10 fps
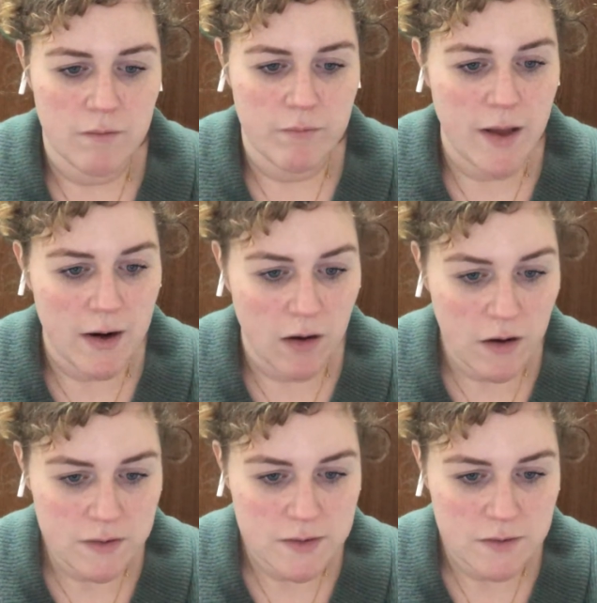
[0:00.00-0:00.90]
They're
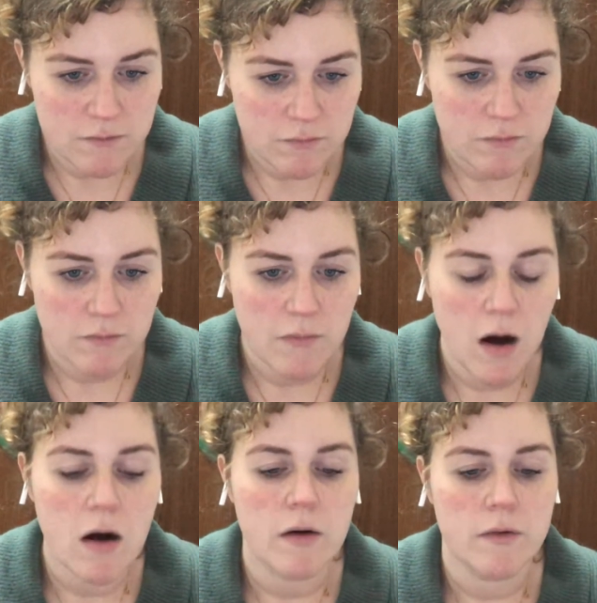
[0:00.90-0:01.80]
not?
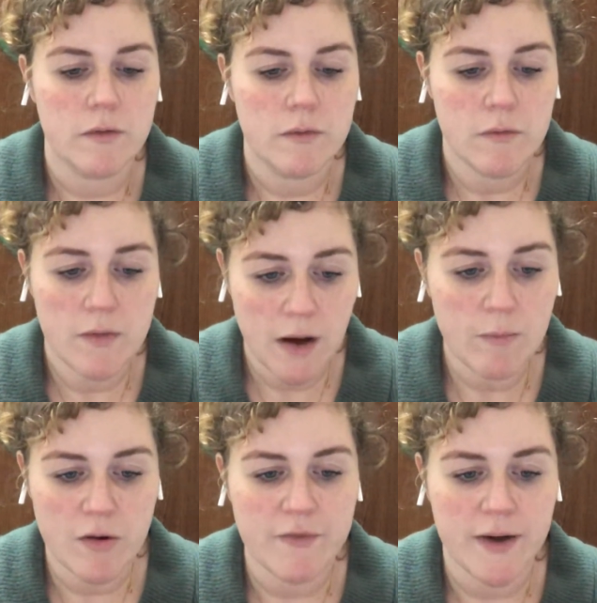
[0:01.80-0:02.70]
Oh, then
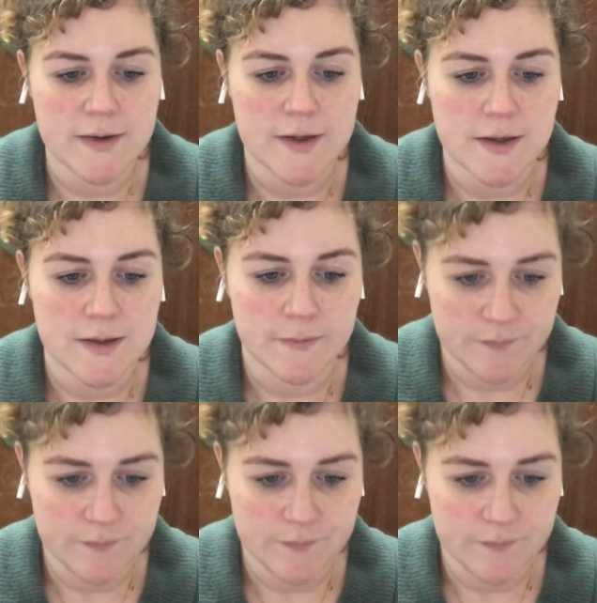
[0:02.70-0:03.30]
we'll fix it.